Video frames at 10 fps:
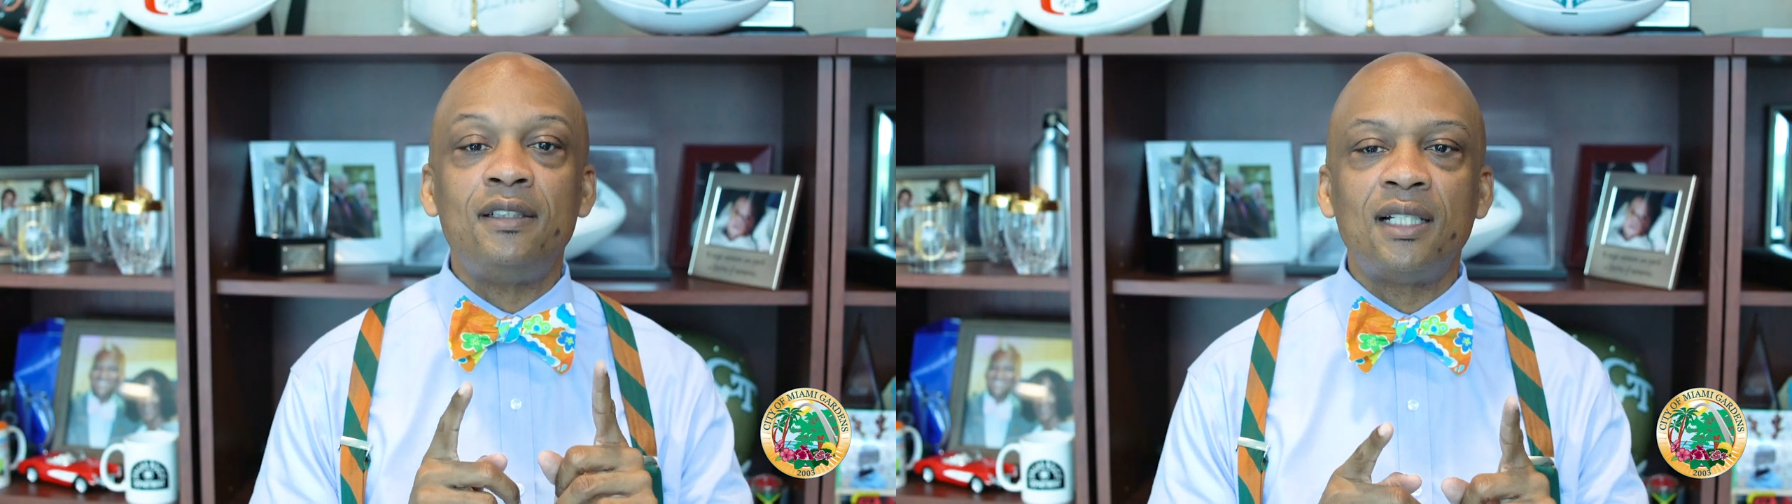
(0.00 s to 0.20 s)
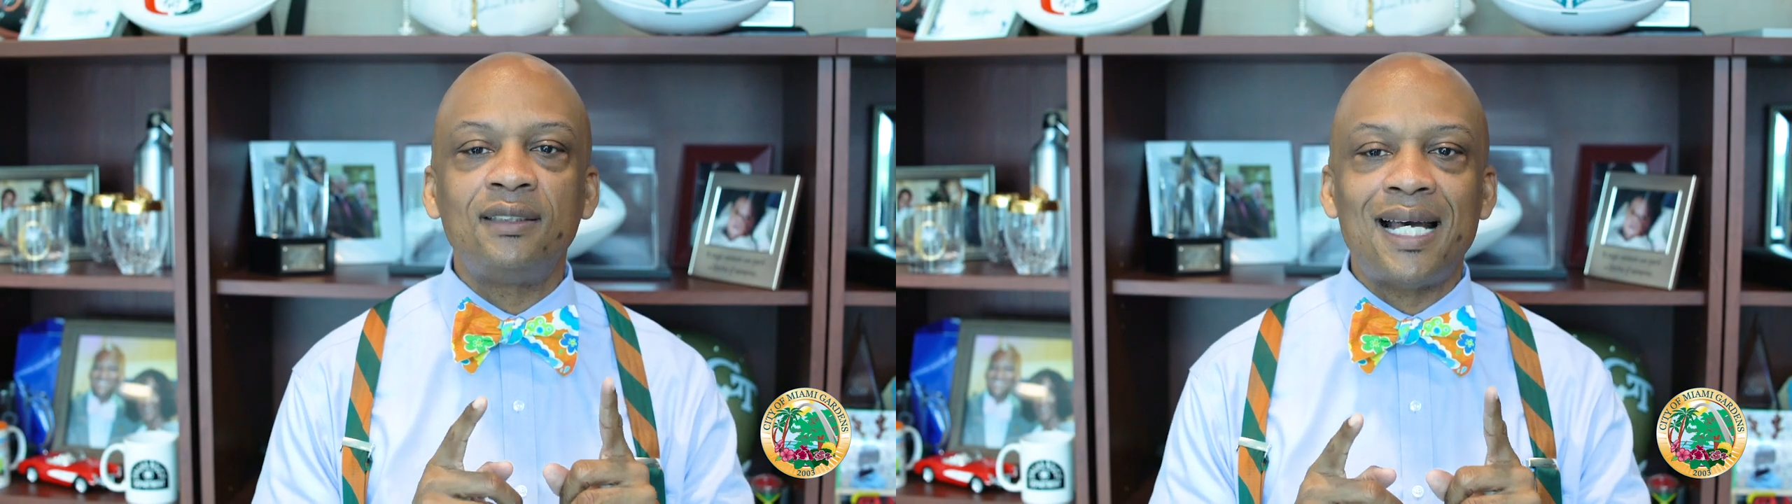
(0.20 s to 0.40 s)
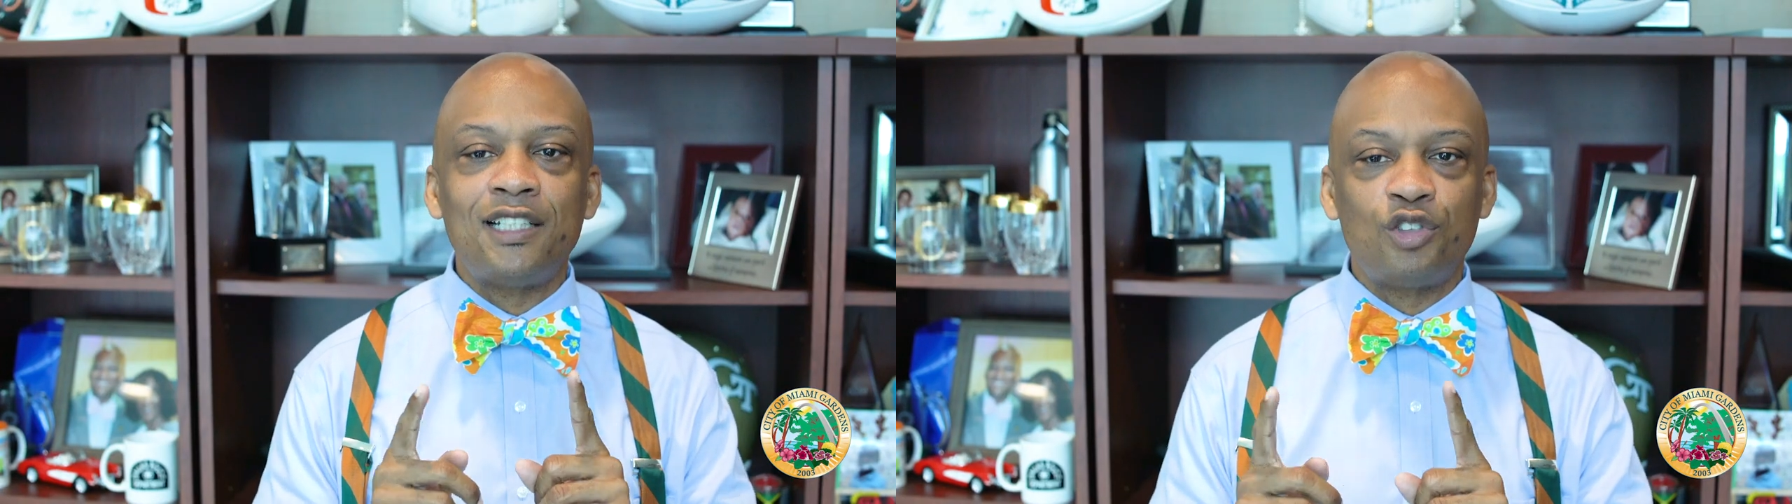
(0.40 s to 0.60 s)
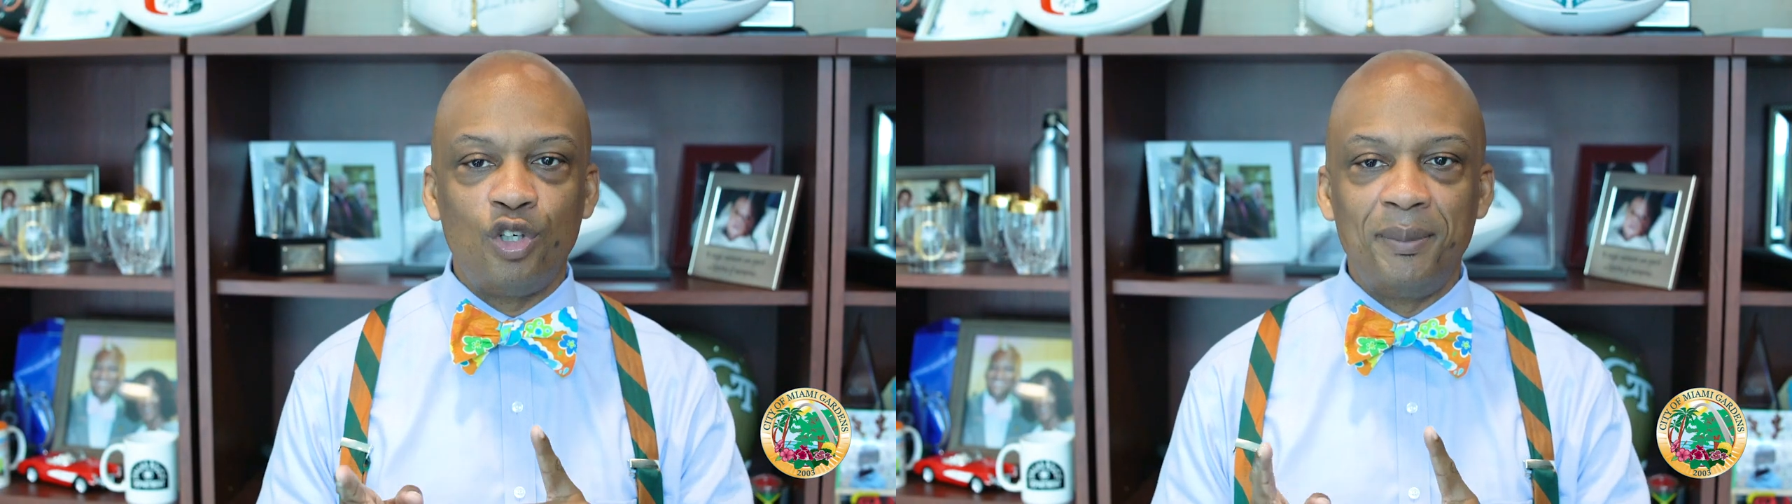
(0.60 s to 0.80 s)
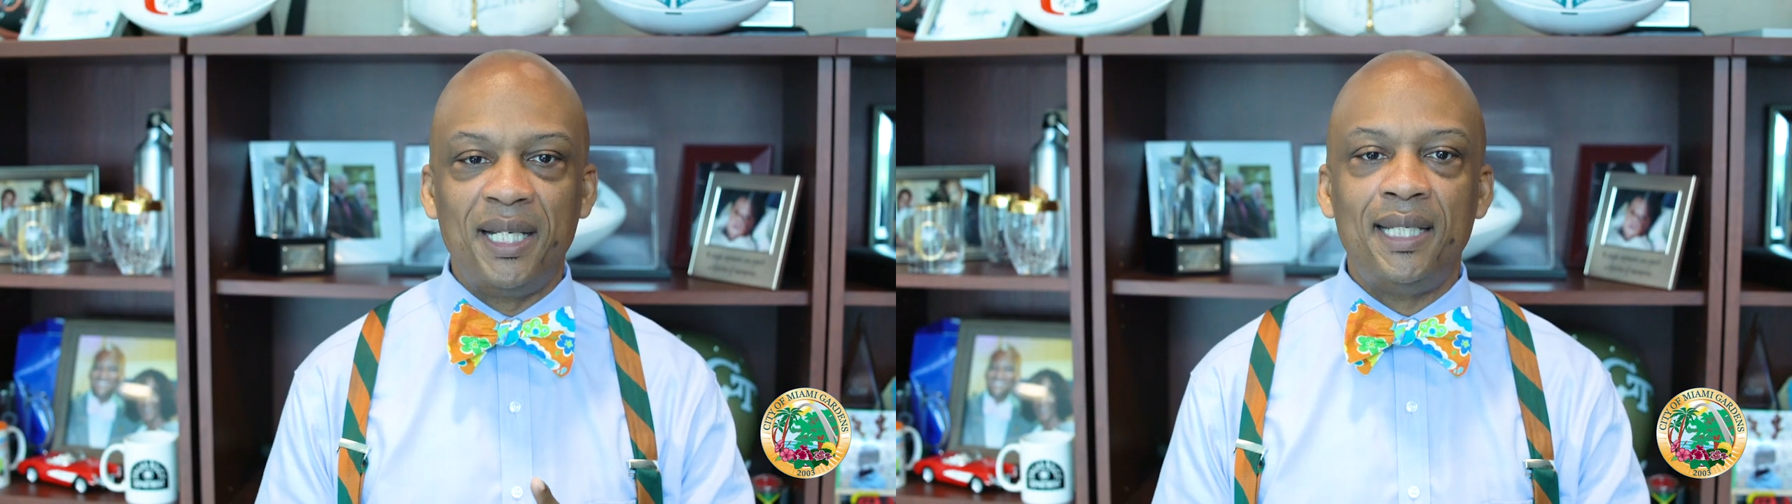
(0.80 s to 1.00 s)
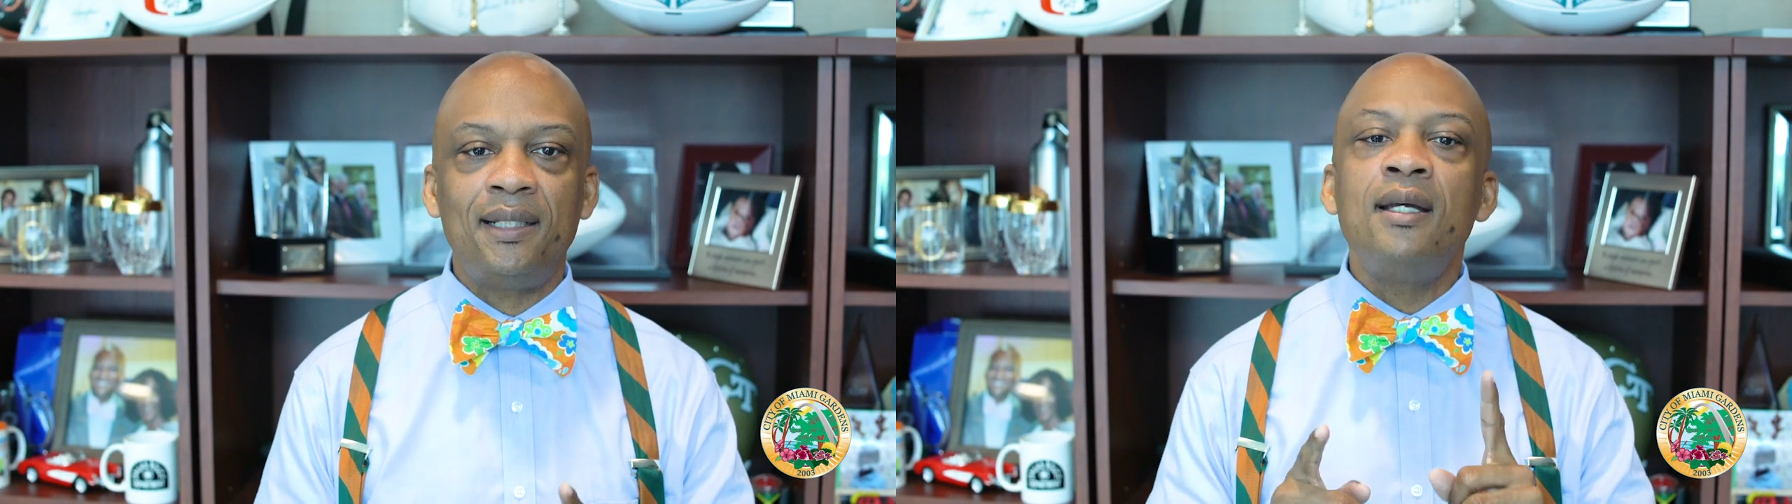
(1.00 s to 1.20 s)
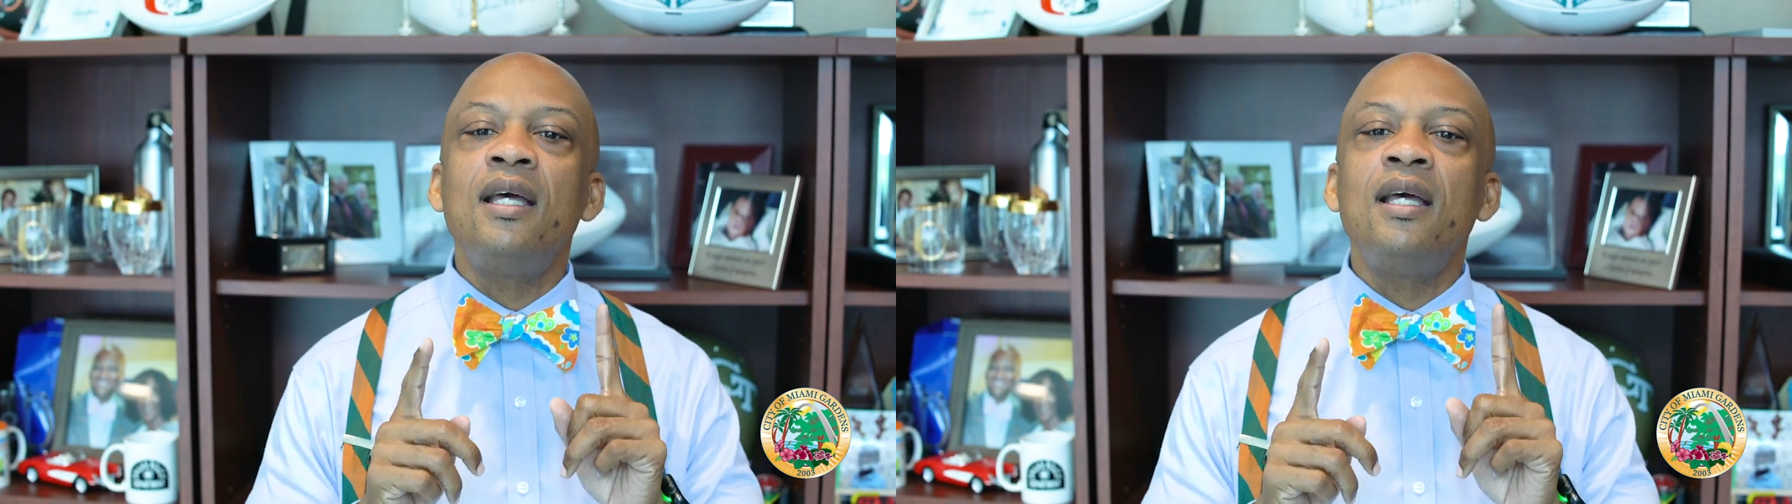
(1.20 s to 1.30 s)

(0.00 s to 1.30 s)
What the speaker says: does not discriminate.